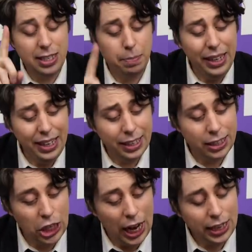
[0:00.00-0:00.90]
Speaking
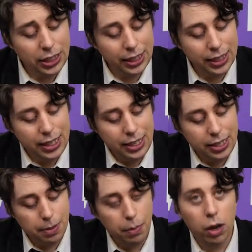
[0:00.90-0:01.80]
of charging,
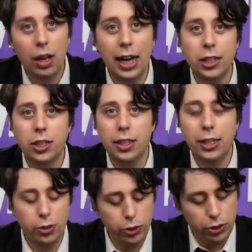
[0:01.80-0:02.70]
this model
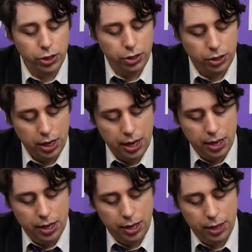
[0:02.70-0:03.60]
actually uses
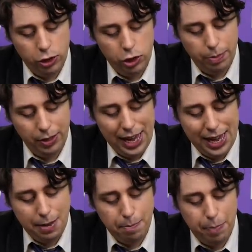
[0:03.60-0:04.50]
uh, triple
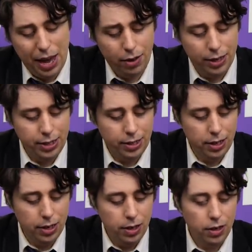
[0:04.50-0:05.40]
A batteries
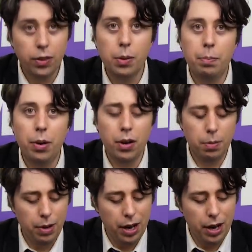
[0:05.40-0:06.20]
on the bottom.